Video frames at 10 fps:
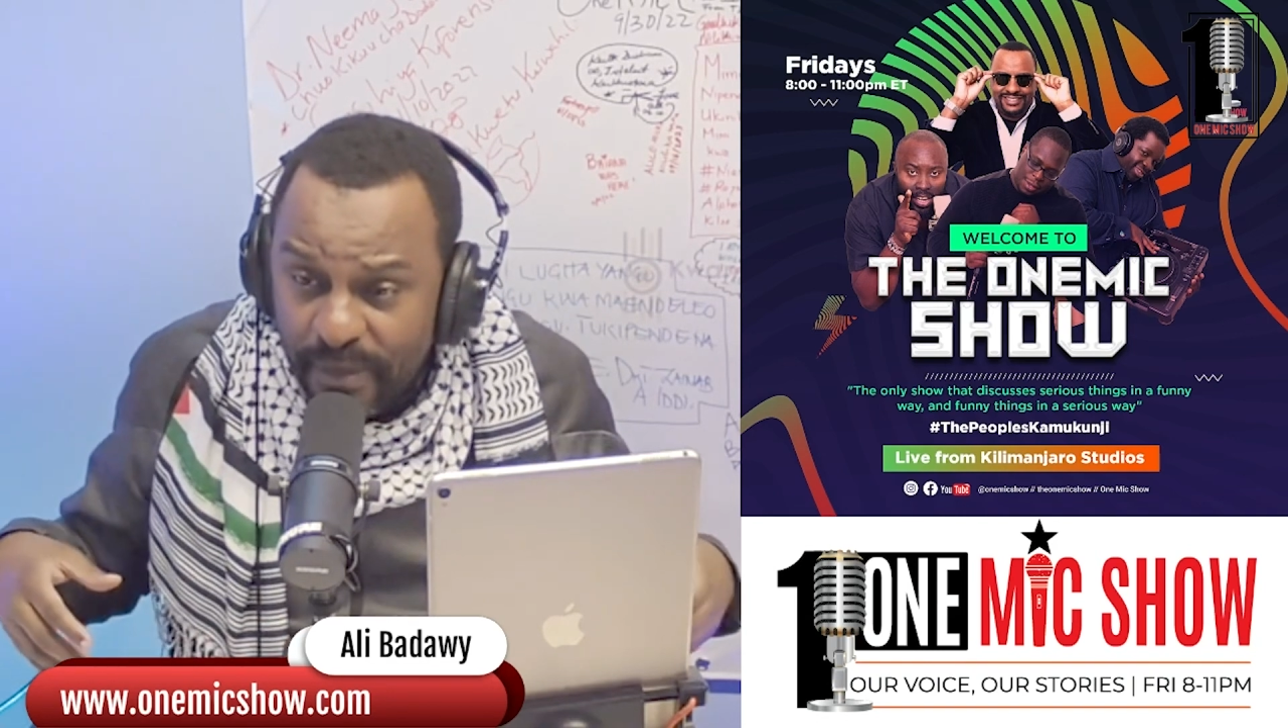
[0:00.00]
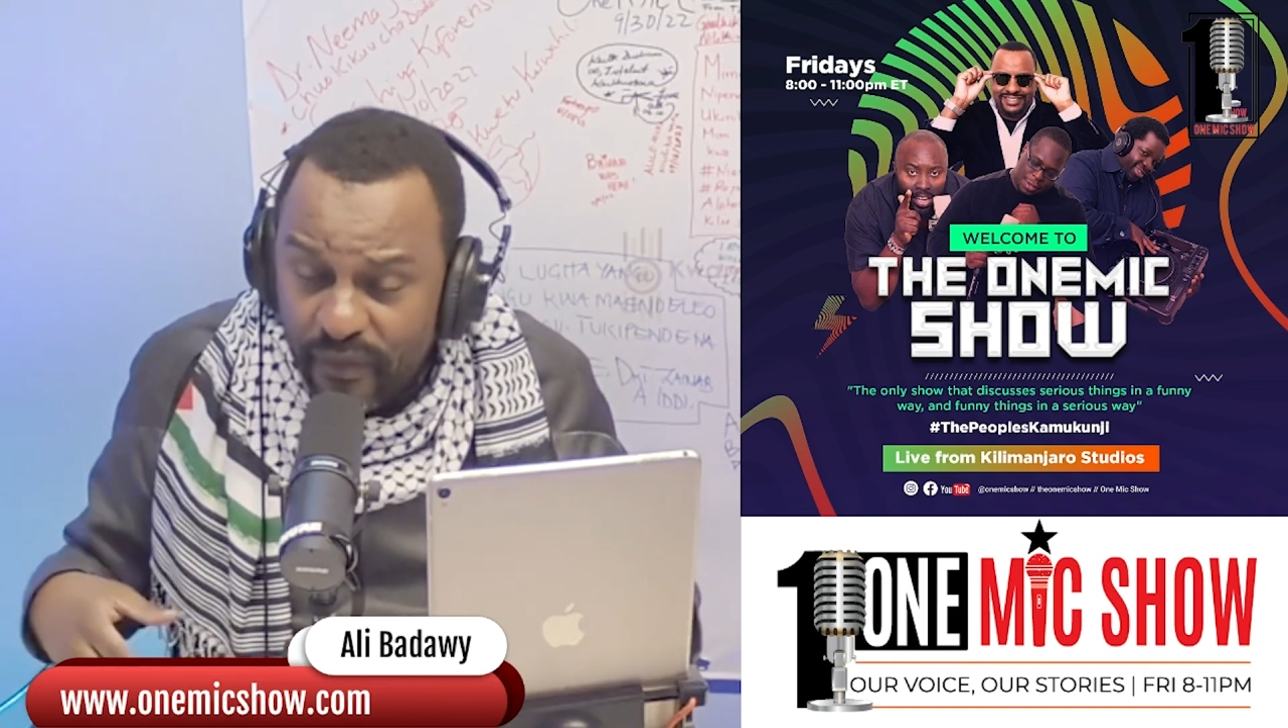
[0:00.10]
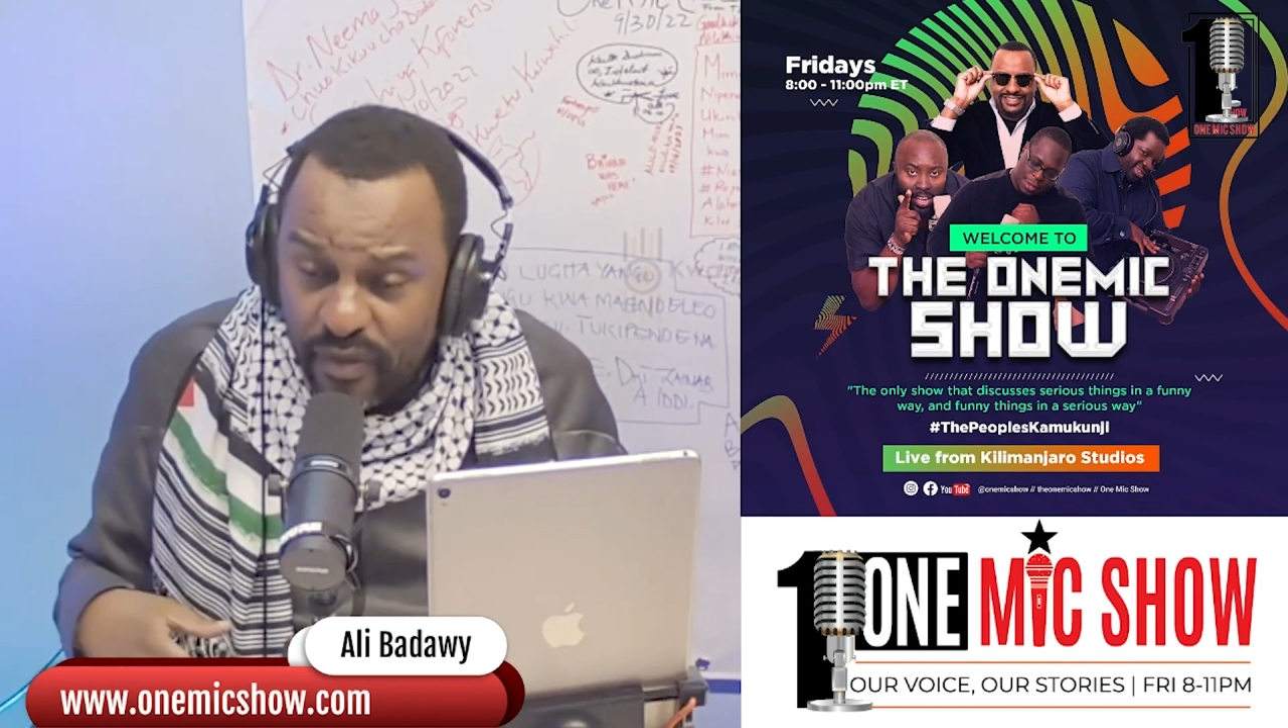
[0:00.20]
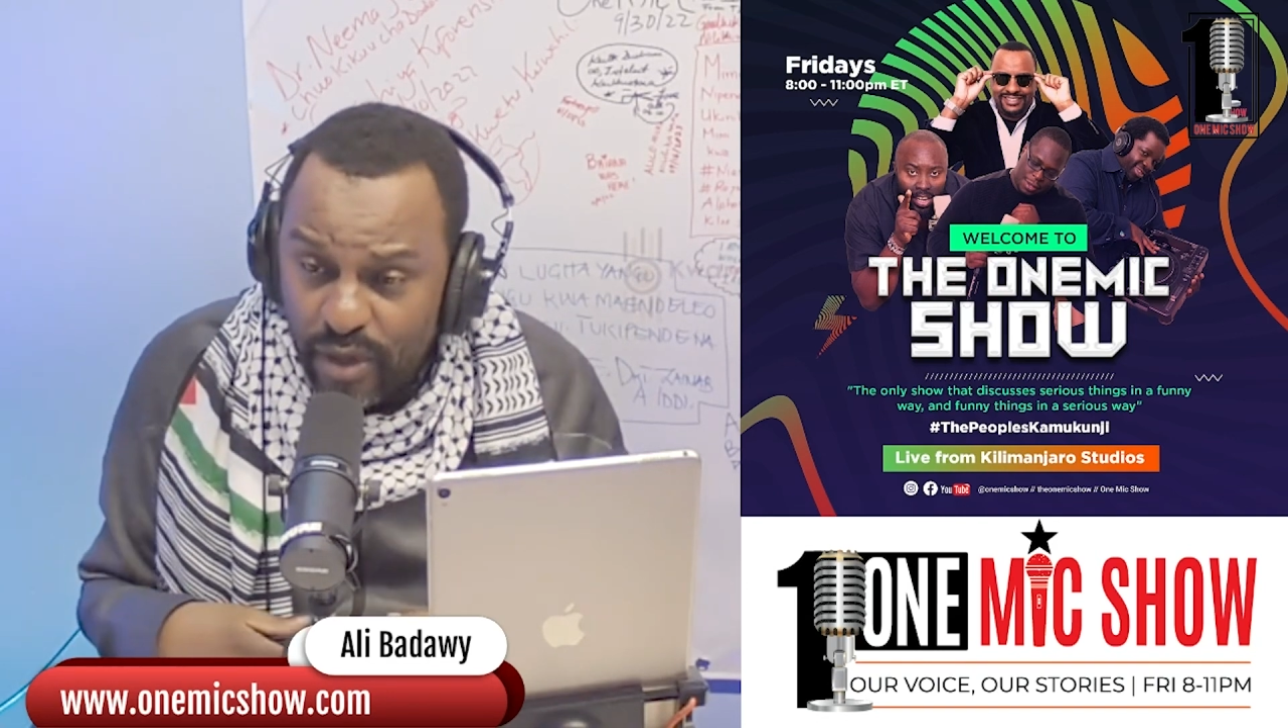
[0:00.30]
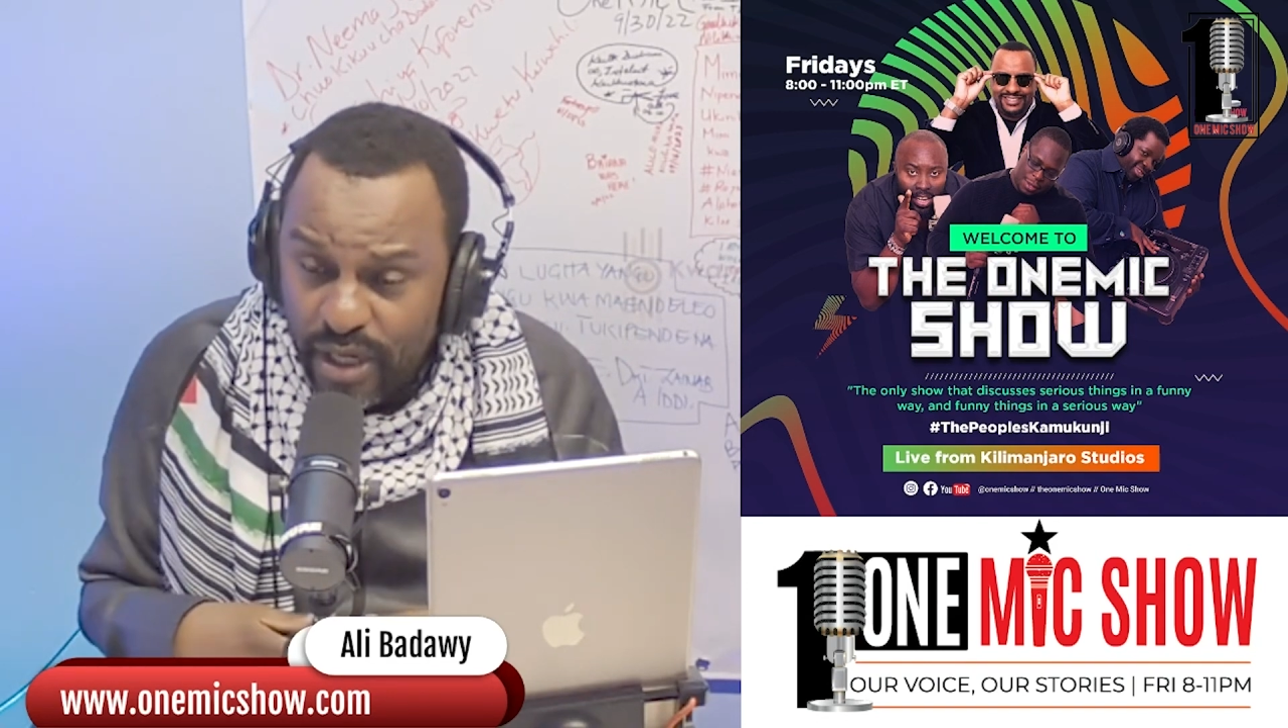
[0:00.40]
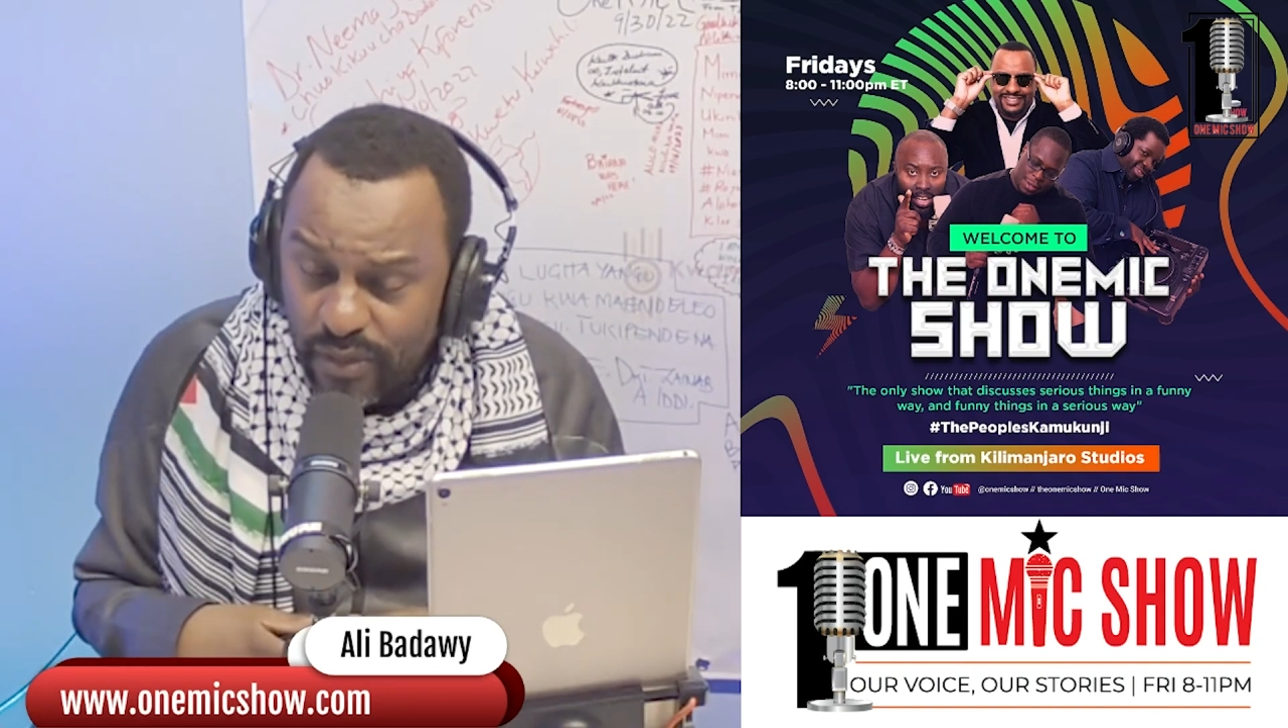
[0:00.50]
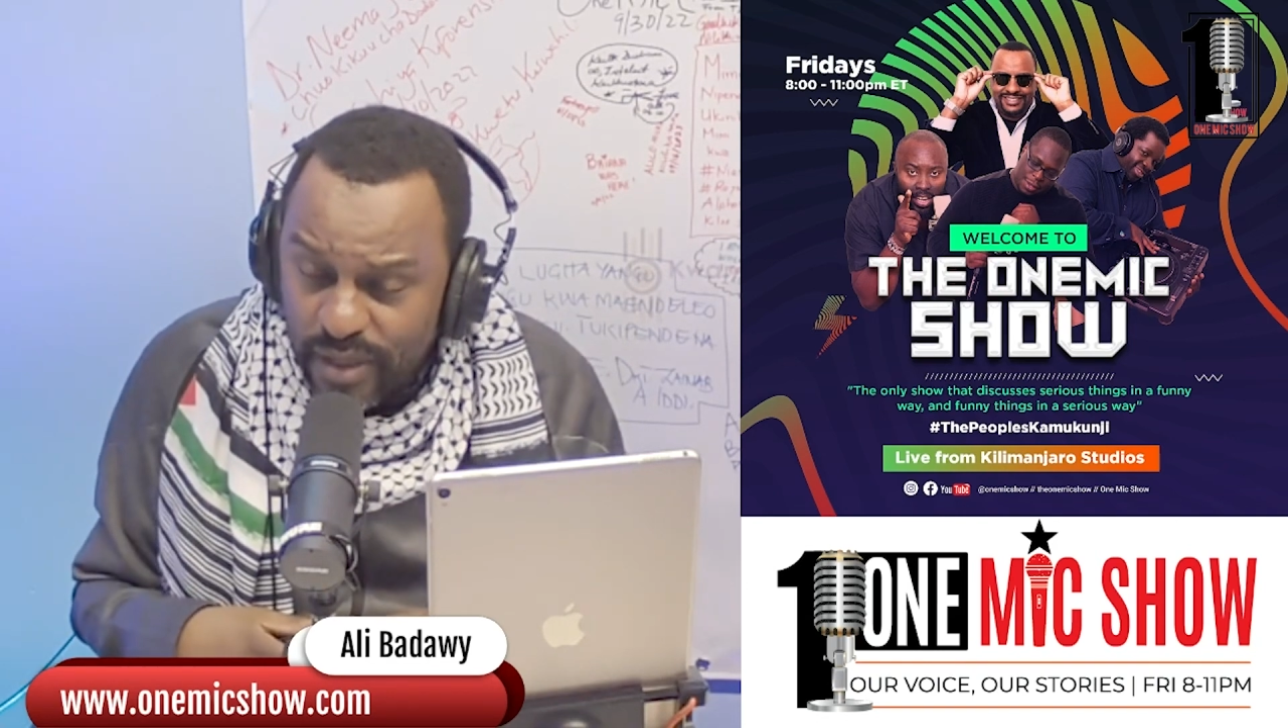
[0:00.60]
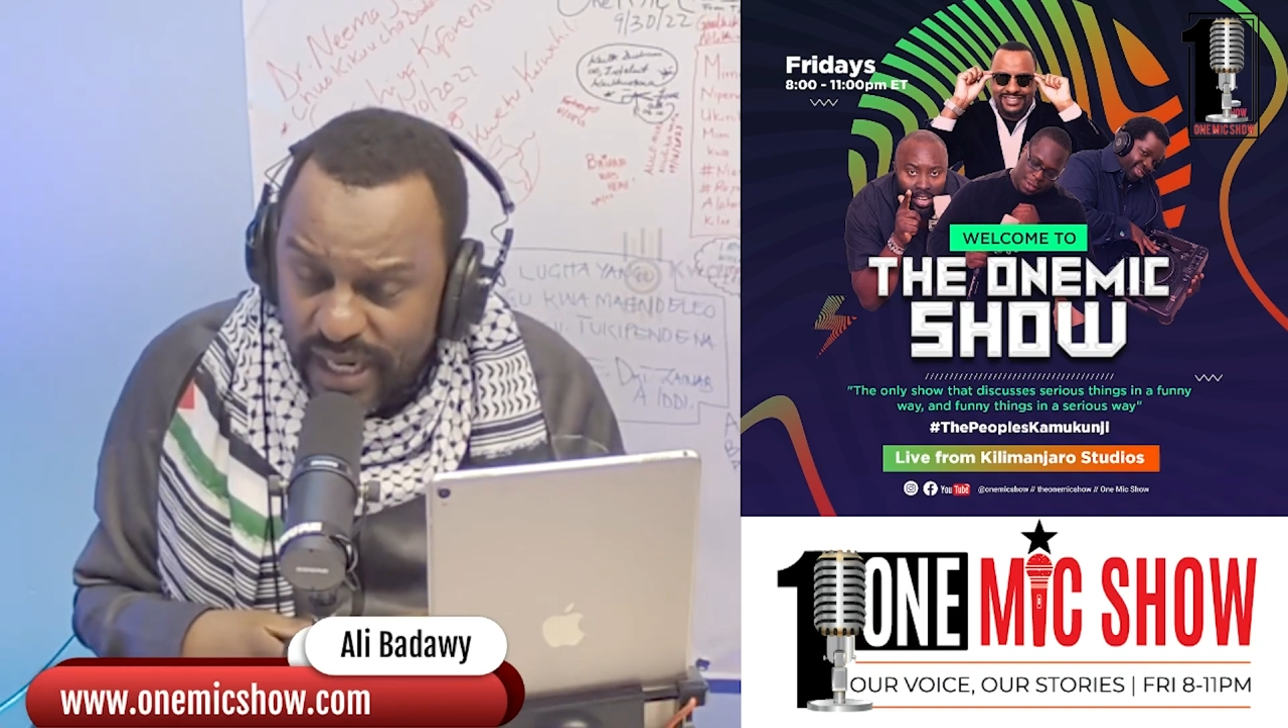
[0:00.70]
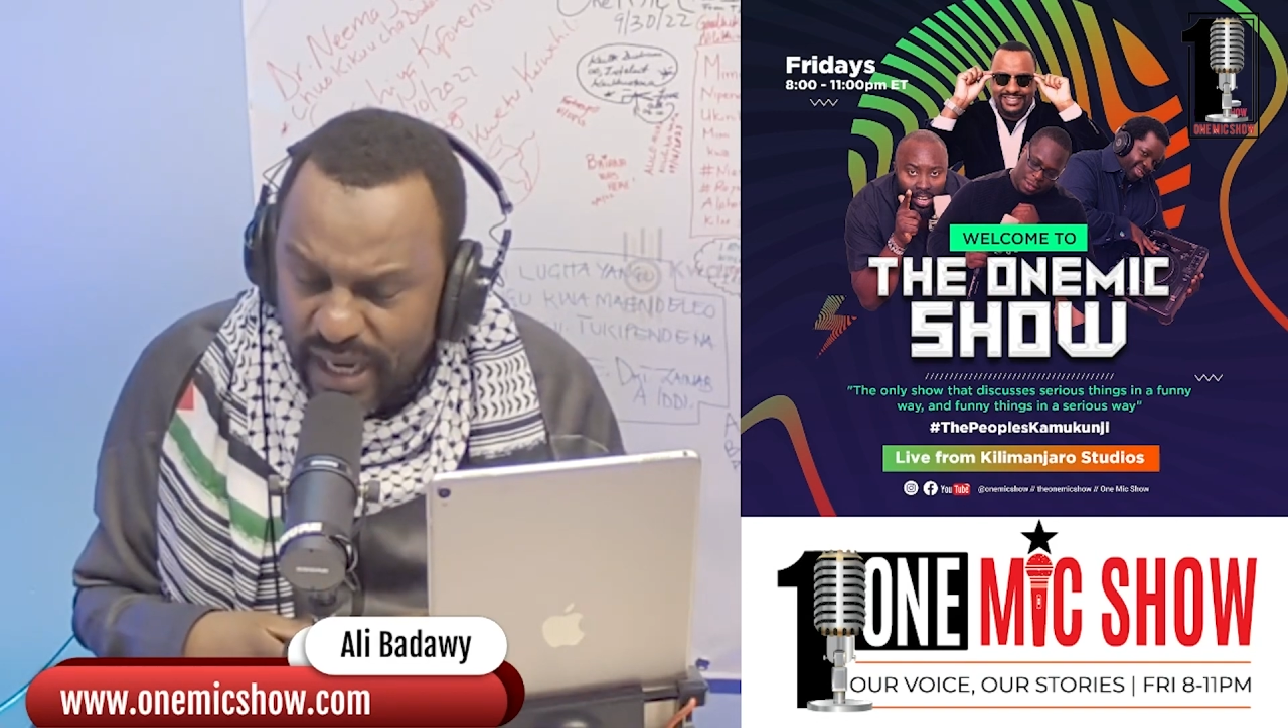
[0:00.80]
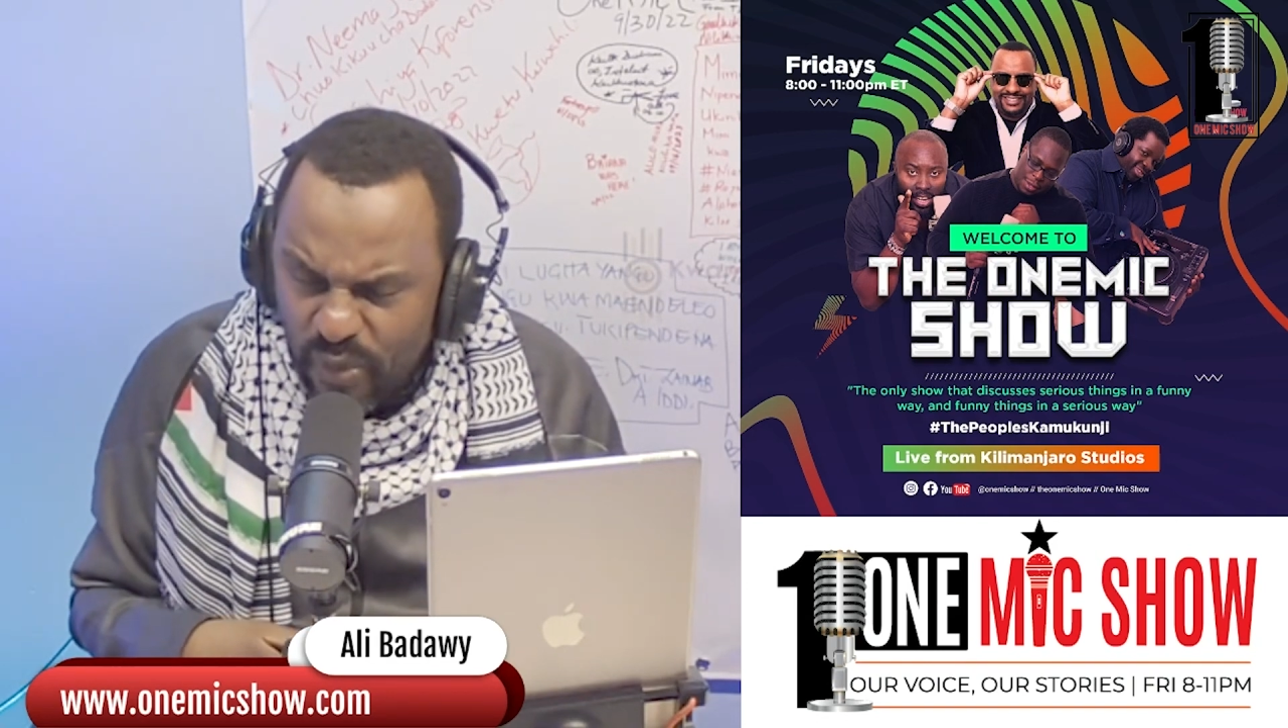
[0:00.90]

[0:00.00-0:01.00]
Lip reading: Everybody was like,